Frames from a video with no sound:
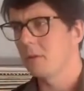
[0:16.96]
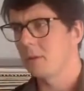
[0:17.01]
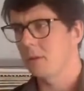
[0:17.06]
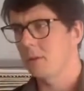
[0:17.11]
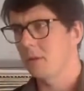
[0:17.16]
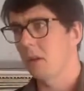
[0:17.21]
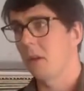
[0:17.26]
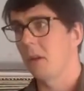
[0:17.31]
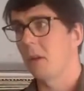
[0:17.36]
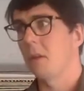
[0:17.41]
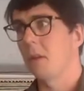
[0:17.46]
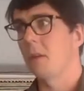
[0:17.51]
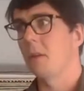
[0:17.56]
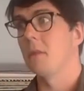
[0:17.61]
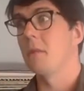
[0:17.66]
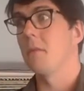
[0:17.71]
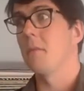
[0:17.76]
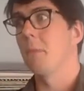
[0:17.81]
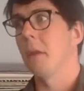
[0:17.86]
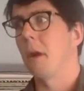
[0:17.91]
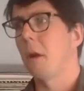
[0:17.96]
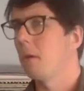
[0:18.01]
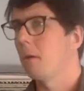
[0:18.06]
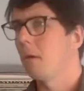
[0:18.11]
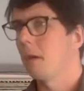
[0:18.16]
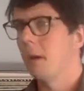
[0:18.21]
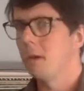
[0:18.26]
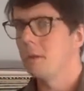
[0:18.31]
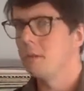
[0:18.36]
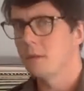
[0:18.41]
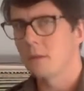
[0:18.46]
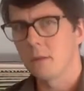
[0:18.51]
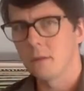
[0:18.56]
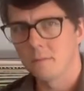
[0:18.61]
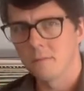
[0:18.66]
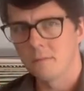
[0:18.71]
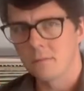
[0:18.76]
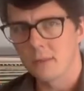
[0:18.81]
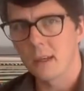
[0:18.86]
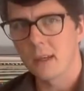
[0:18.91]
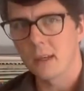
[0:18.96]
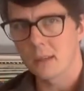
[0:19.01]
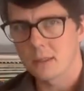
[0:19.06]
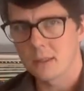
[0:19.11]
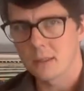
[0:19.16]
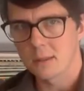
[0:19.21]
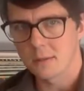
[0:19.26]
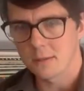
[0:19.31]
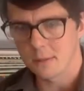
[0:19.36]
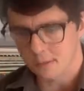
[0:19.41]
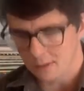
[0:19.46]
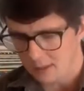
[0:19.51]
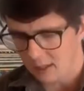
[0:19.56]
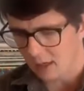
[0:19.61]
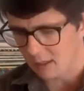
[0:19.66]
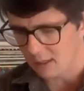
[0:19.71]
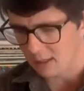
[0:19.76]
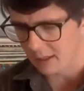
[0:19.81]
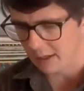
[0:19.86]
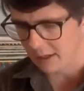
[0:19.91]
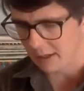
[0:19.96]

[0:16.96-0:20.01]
sitting and paralyzed, and yeah, it sucks.